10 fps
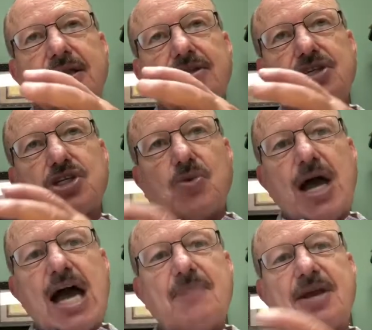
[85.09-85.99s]

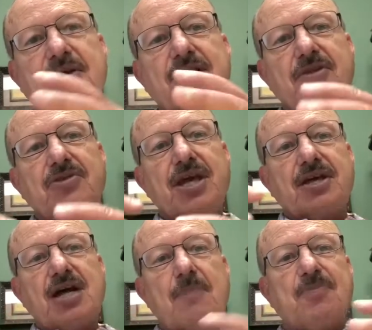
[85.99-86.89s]
describing the
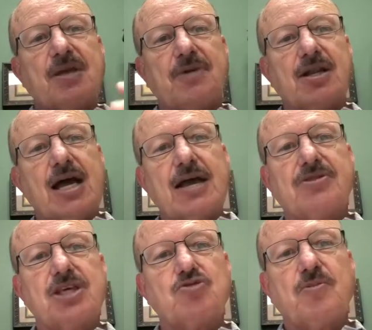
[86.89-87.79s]
accompaniment, like
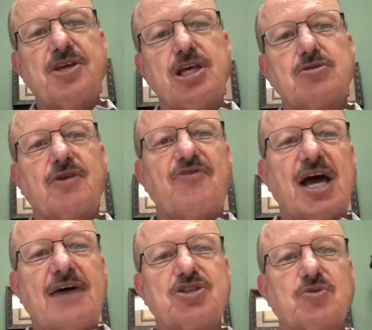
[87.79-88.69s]
this will be used with the
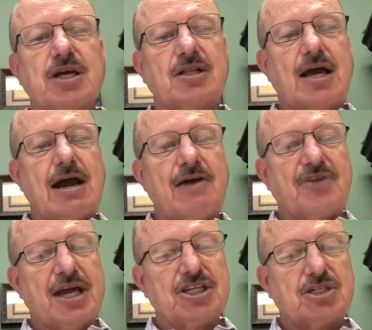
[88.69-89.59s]
five-string lyre,
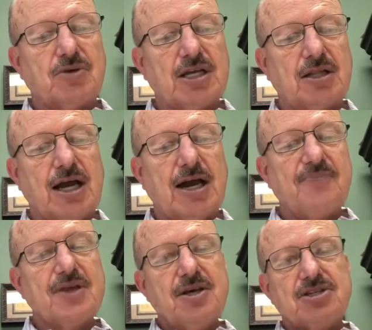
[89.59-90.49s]
the eight-string
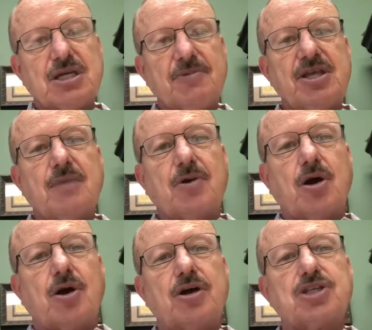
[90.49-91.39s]
lyre. Some of them
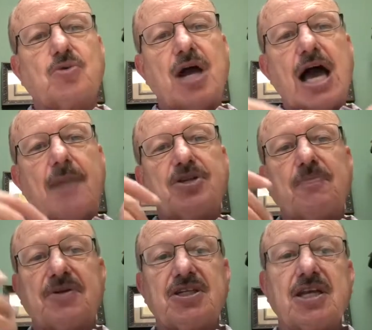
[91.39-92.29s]
are ascribed
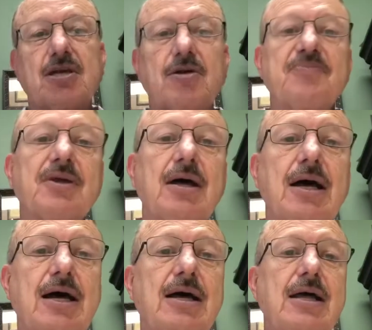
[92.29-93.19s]
to particular
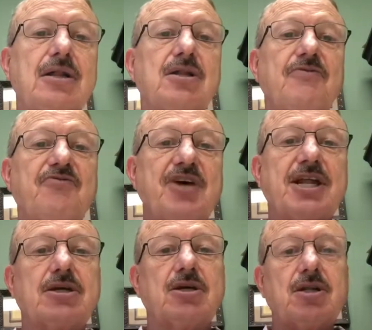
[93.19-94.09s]
uh,
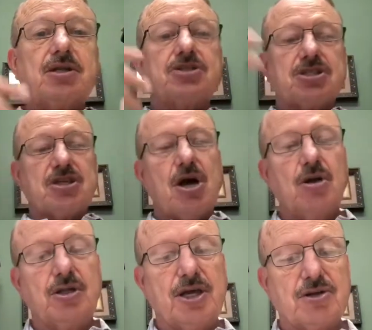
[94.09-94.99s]
Levitical
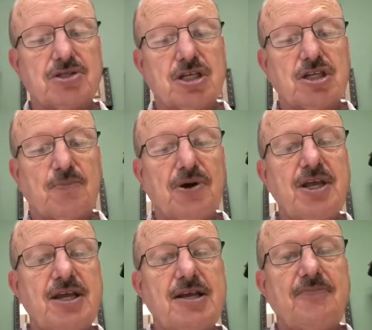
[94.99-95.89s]
song leaders. So some
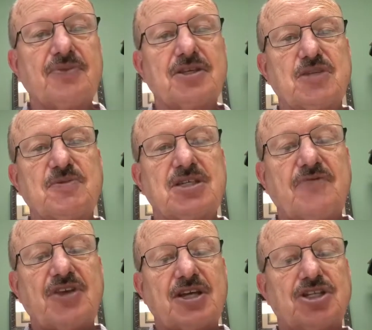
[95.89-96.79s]
pretty uh,
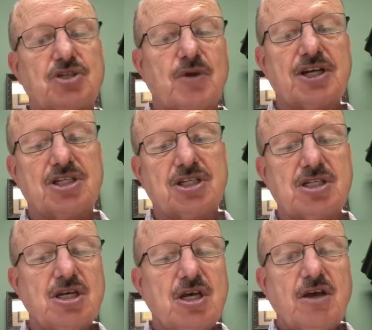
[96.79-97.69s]
specific
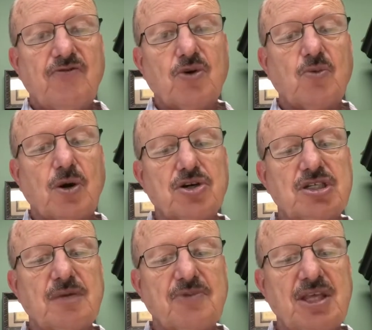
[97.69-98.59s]
instructions for
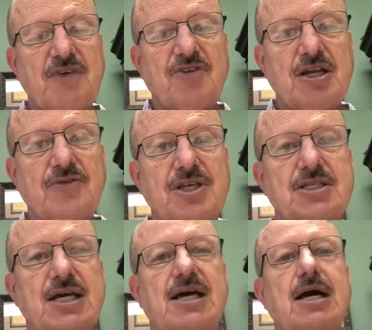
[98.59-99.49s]
worship given in the
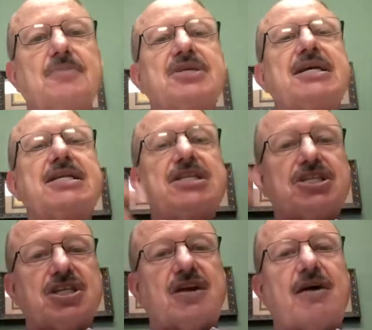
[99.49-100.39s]
Psalms, in
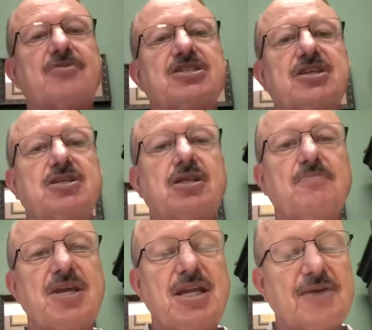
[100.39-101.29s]
addition, obviously, to the
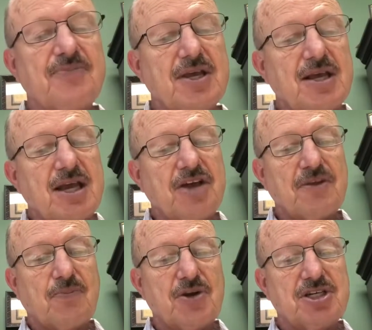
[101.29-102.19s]
meaning and
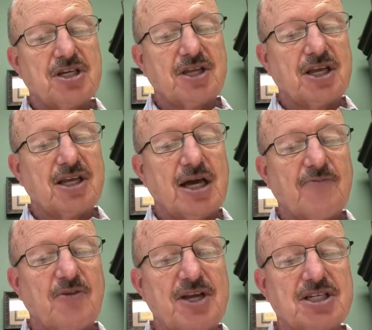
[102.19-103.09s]
the preaching that can
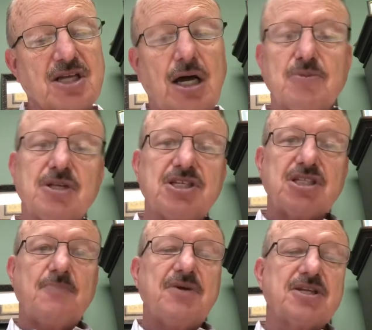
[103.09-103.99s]
come from each Psalm. So let's
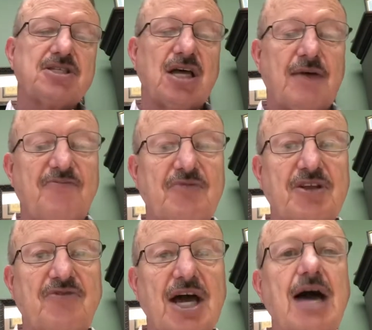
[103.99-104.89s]
jump into Psalm
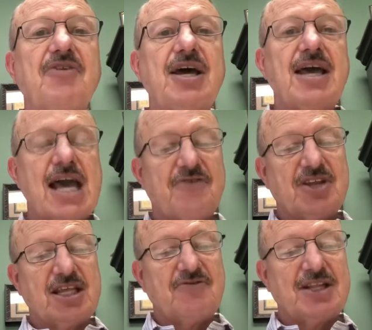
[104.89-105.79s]
55,
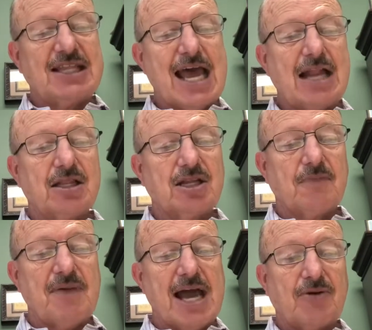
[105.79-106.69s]
having given that
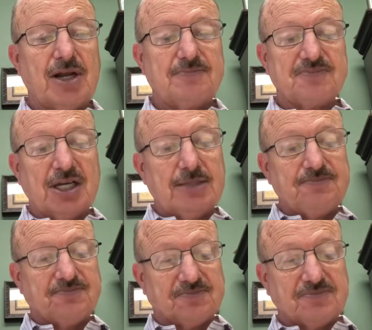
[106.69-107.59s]
little background. Um,